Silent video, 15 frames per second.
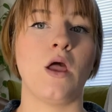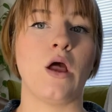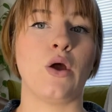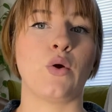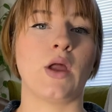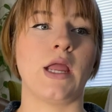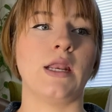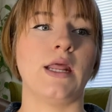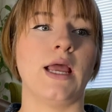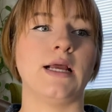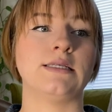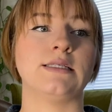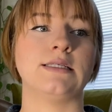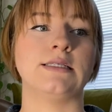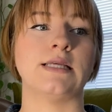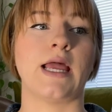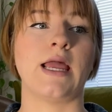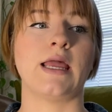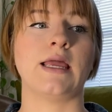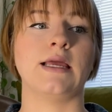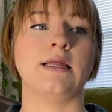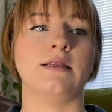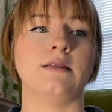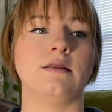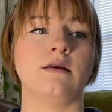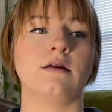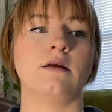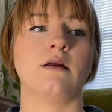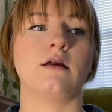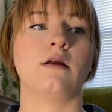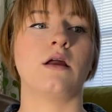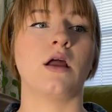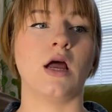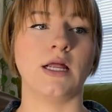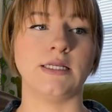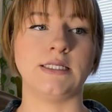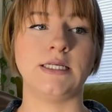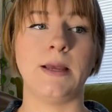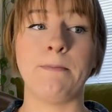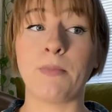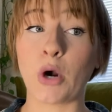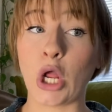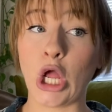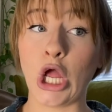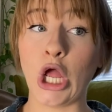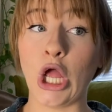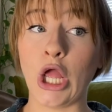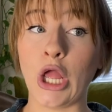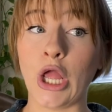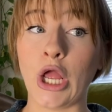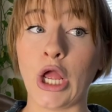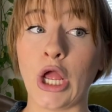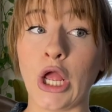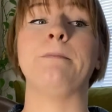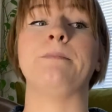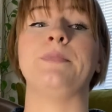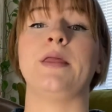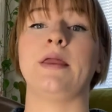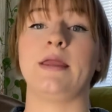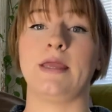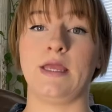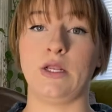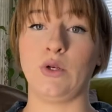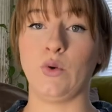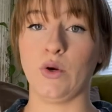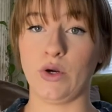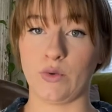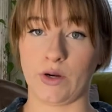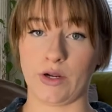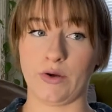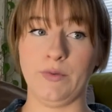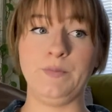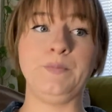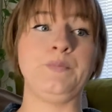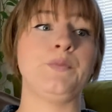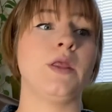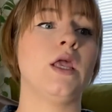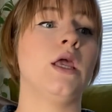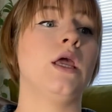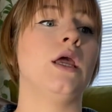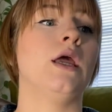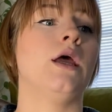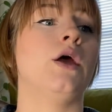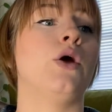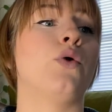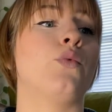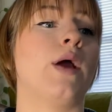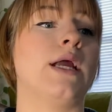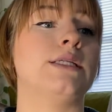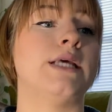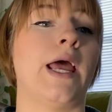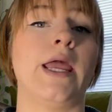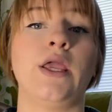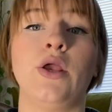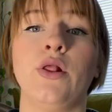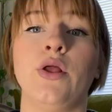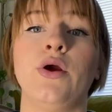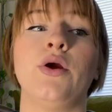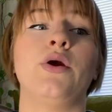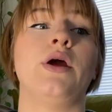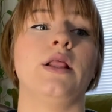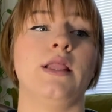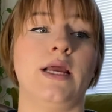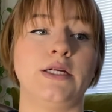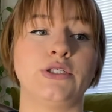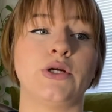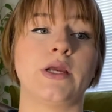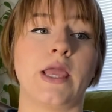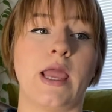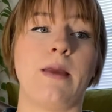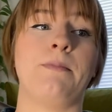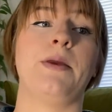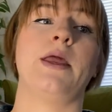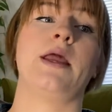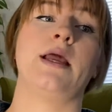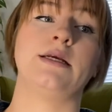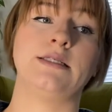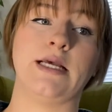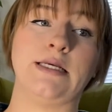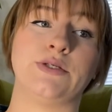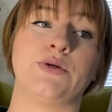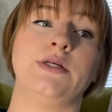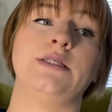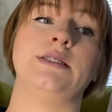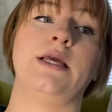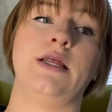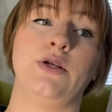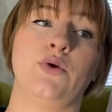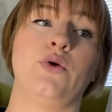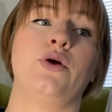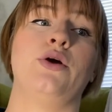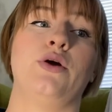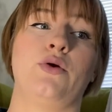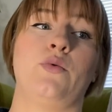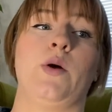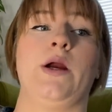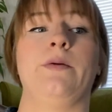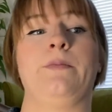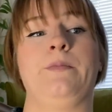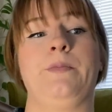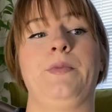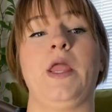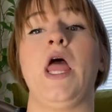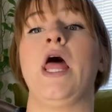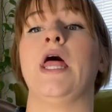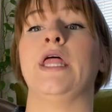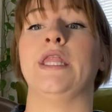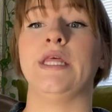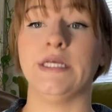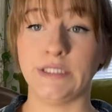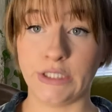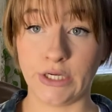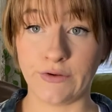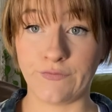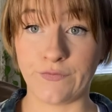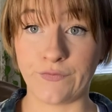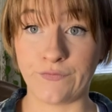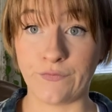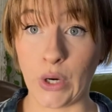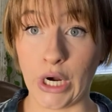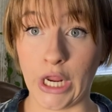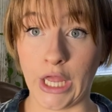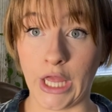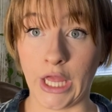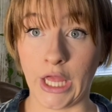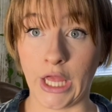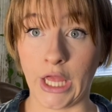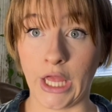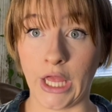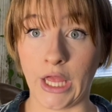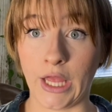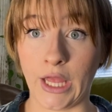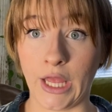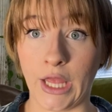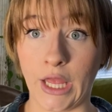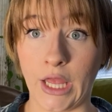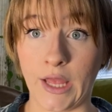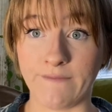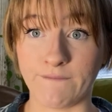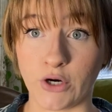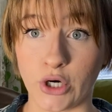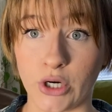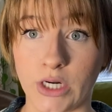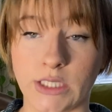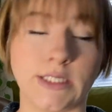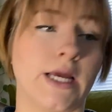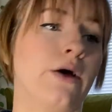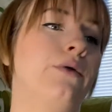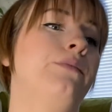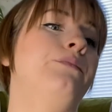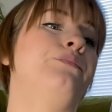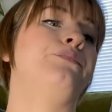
Okay, next is a Contempra indoor grill. Rectangular electric camping accessories indoor cookware. This took forever to sell.